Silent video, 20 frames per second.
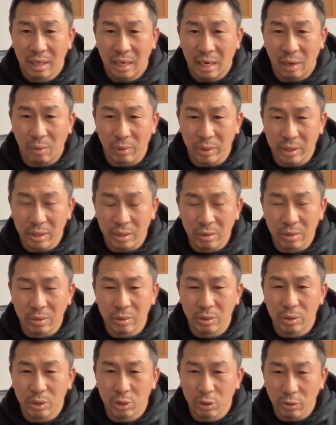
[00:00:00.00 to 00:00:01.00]
I went
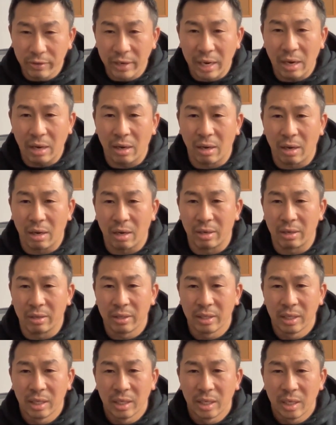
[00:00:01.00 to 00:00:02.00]
through juvenile
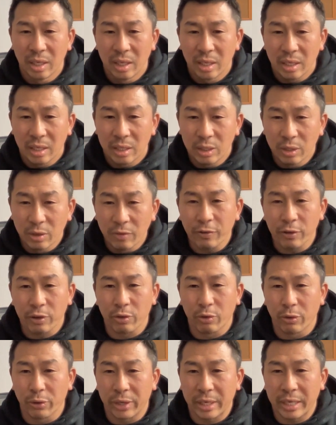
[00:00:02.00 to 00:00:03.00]
hall, youth
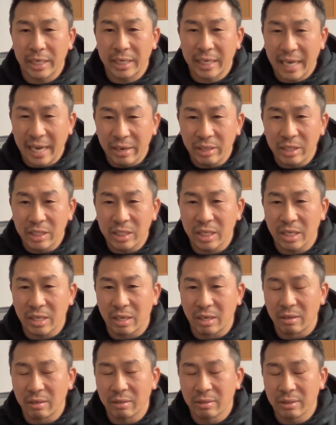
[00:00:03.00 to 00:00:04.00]
authority, county
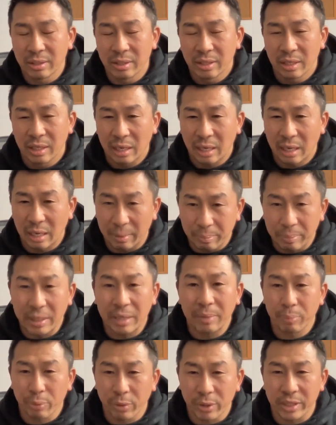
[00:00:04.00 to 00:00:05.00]
jail, and
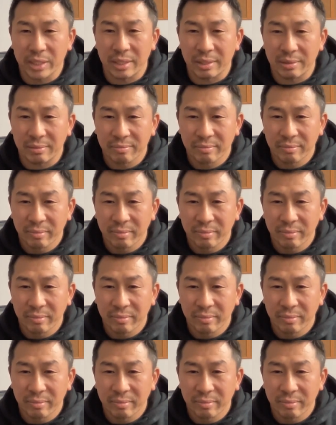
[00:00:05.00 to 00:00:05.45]
then prison.